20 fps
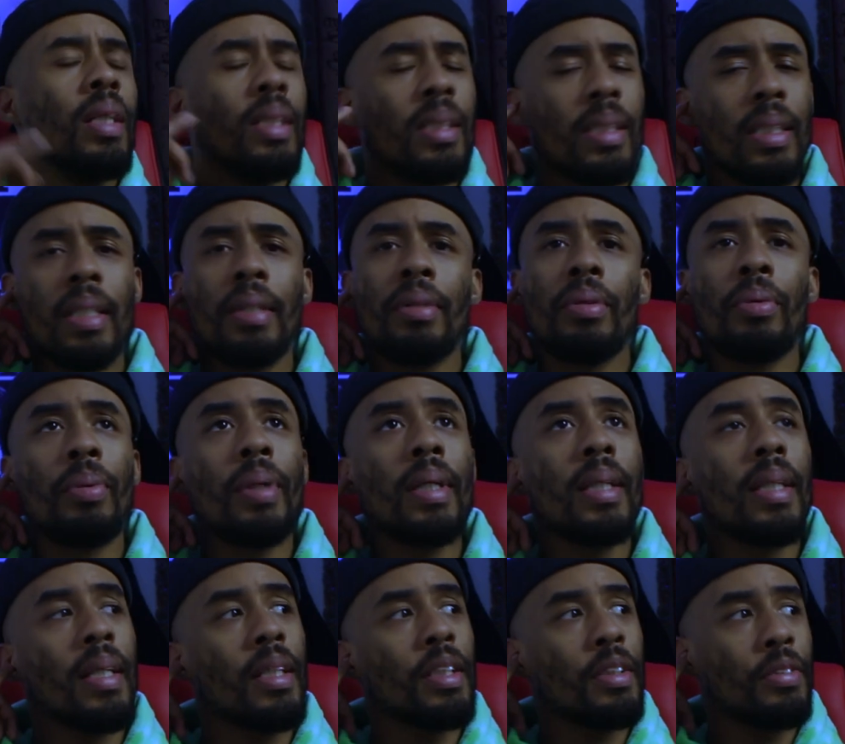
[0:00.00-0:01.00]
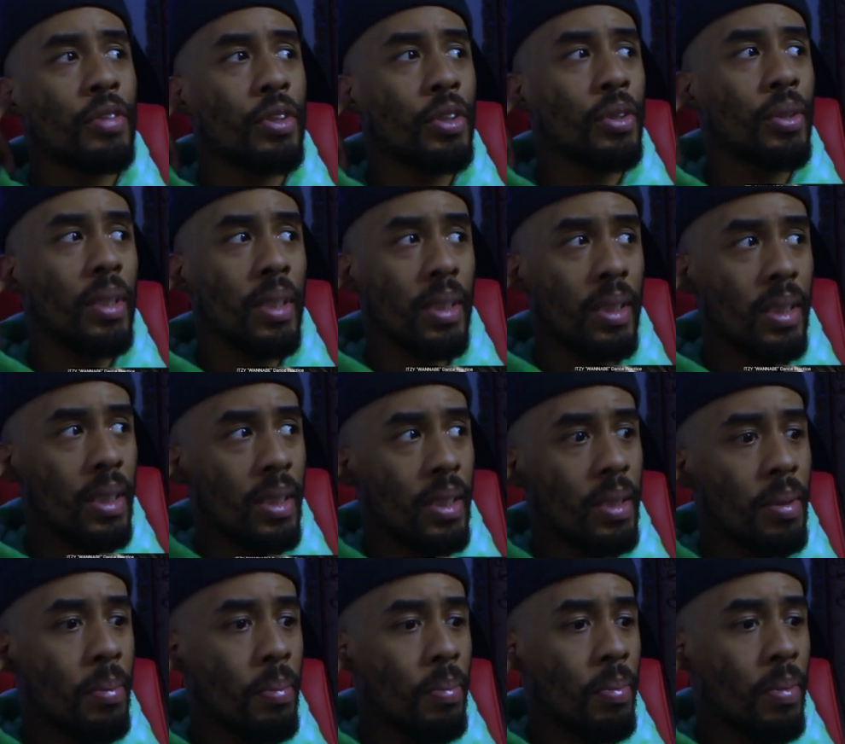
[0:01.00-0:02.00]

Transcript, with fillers: See, the one thing is for sure is this.